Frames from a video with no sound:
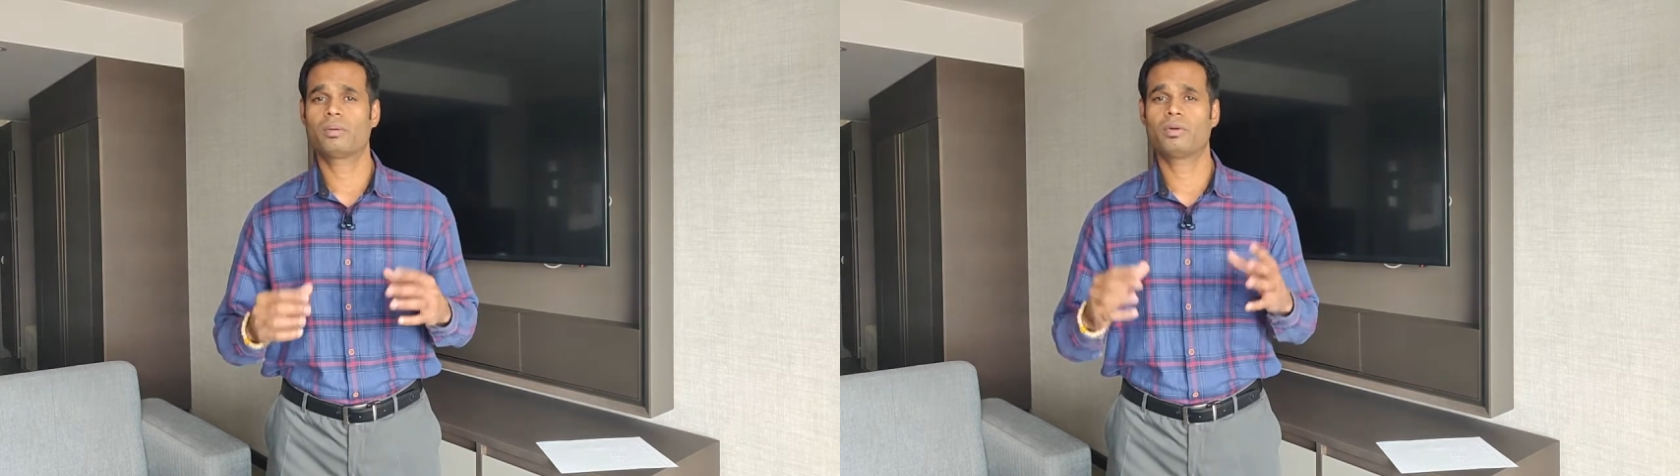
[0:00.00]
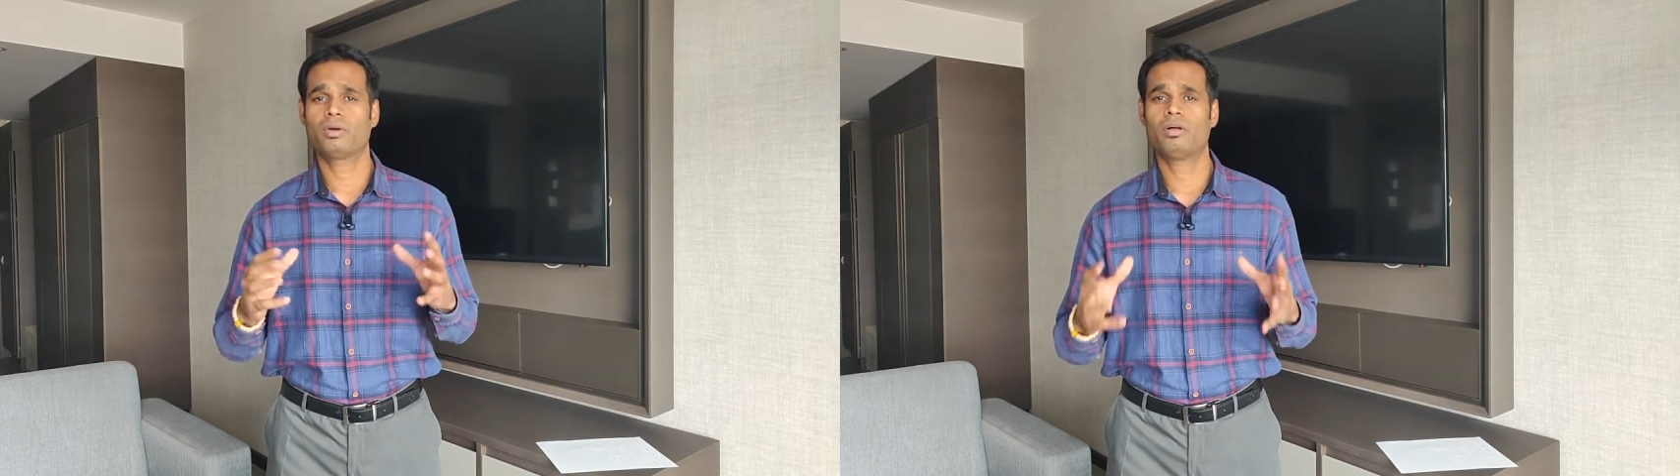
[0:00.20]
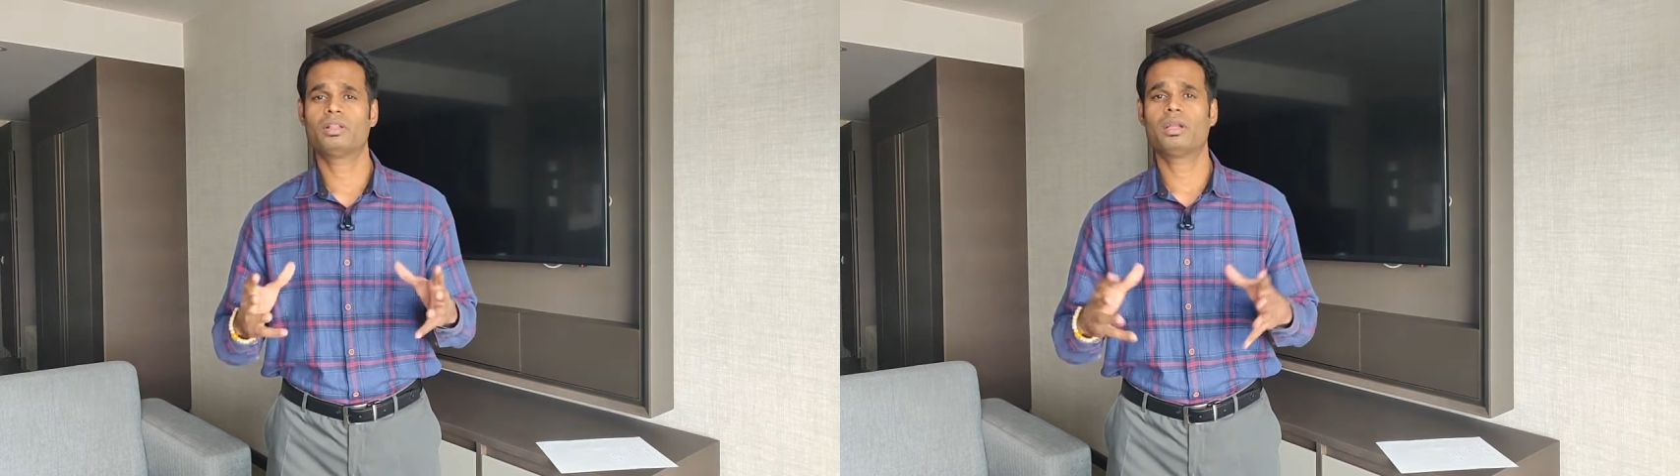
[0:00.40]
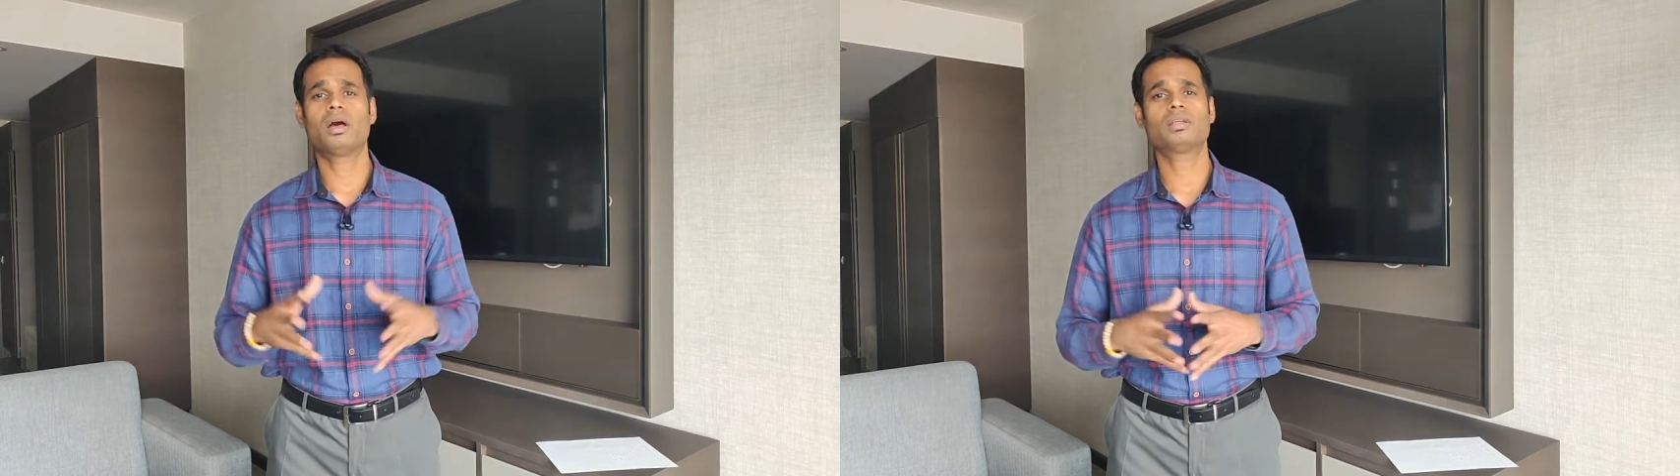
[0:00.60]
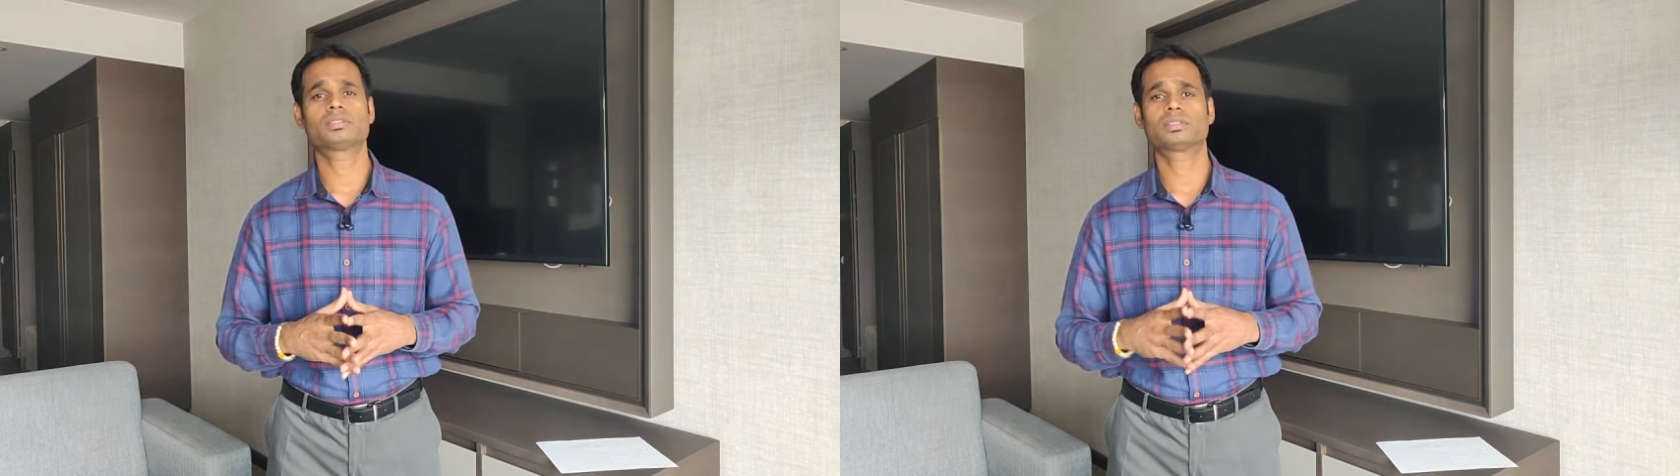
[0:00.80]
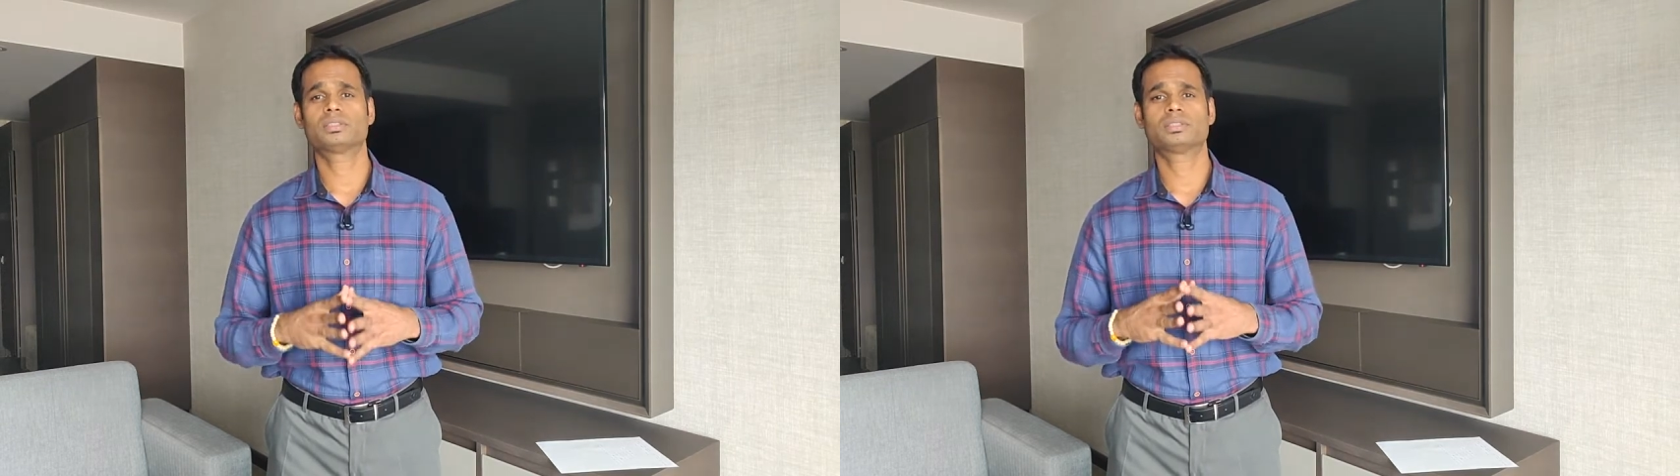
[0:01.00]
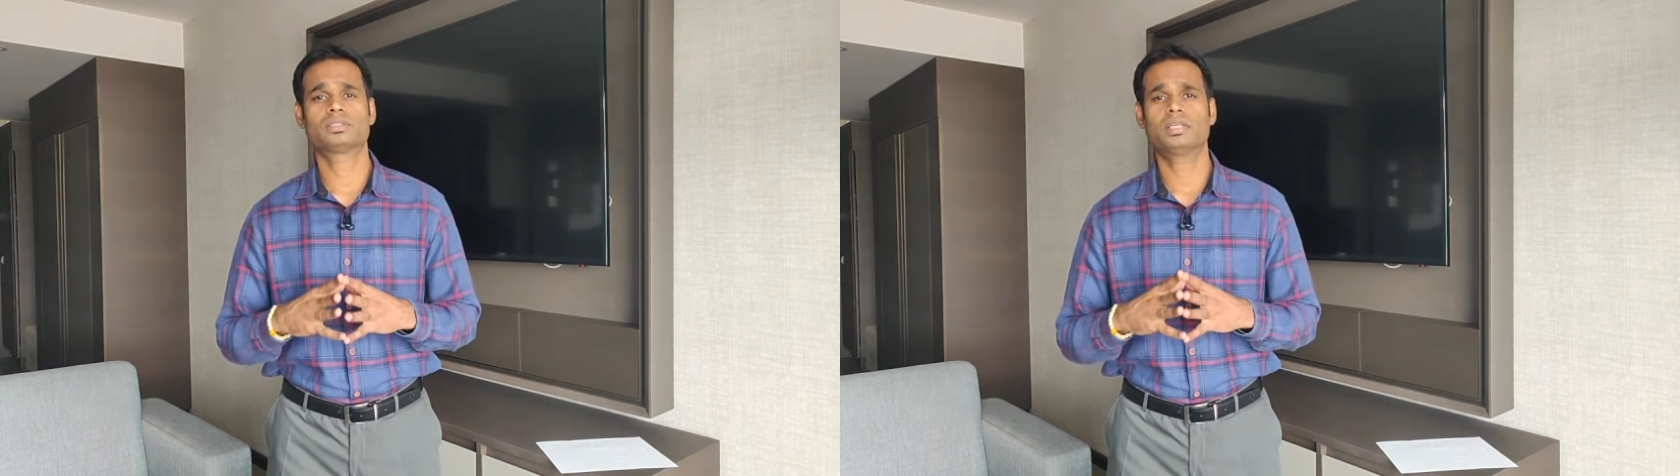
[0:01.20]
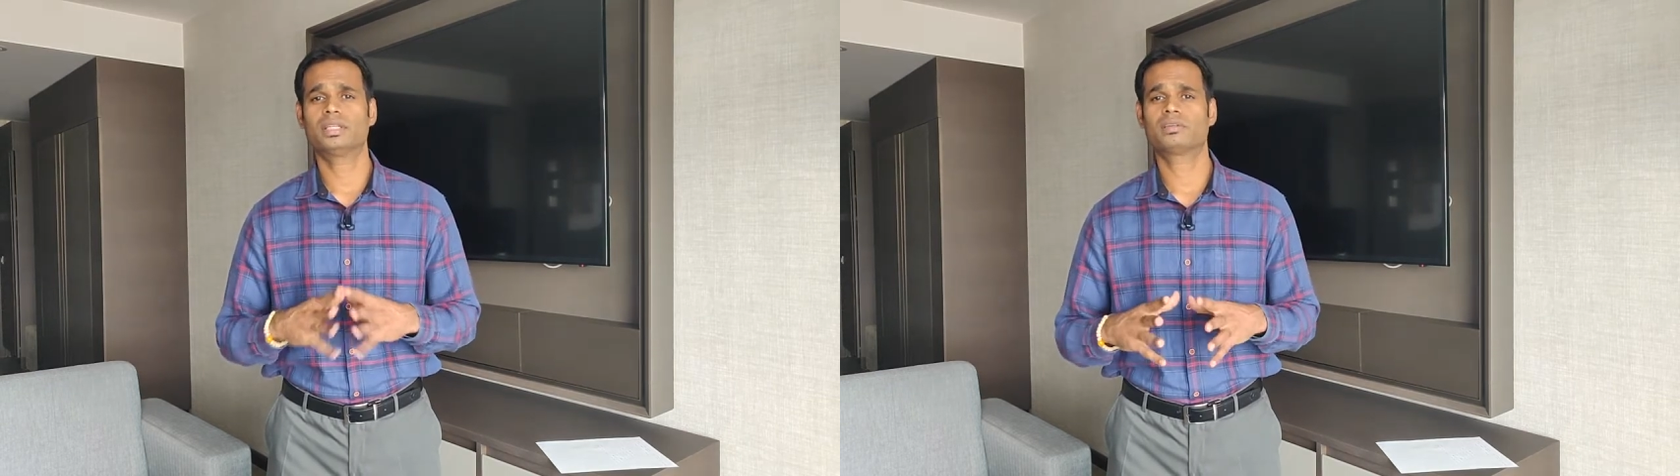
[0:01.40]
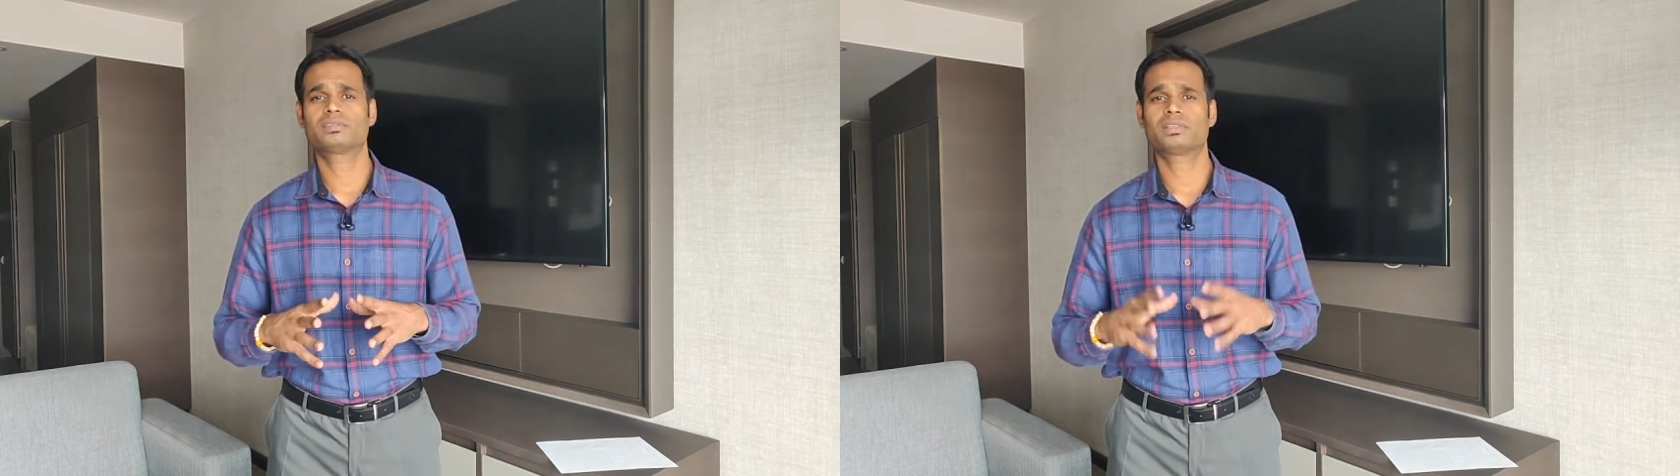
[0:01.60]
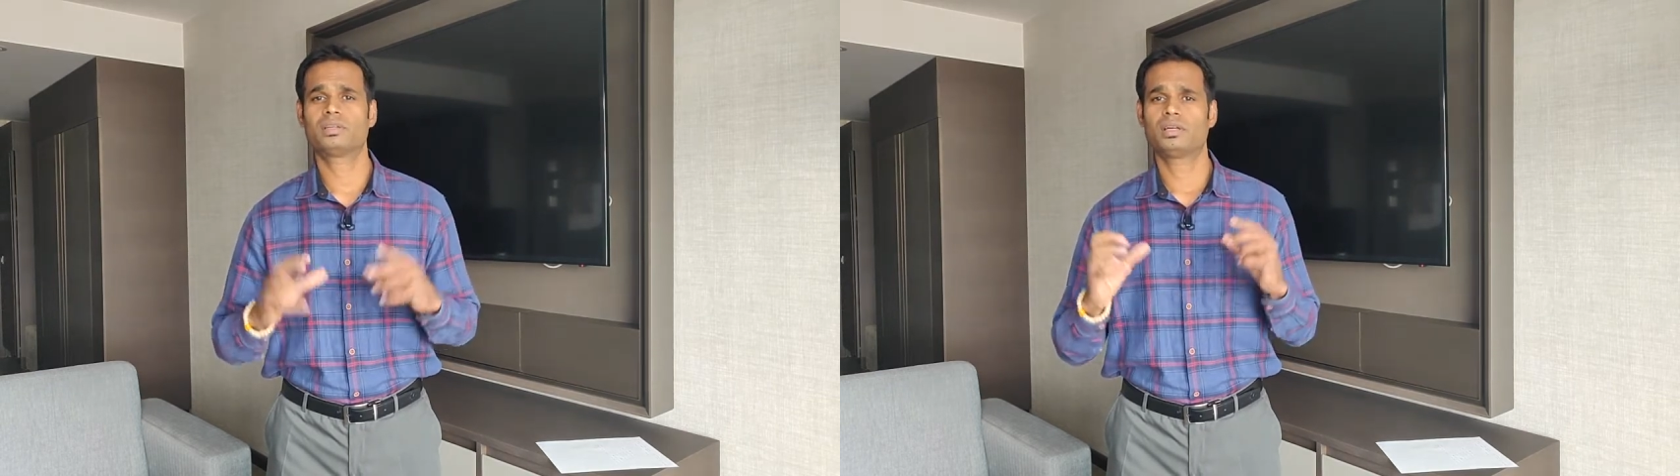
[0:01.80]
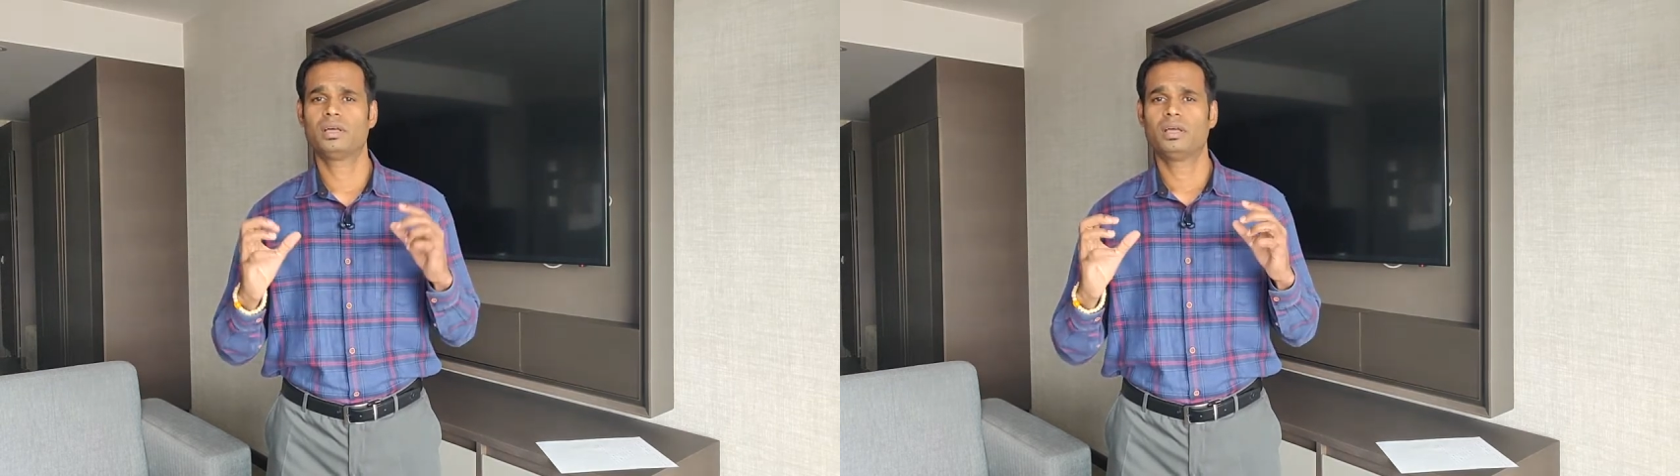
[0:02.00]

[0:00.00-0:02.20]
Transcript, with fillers: about all the nonsense in the world,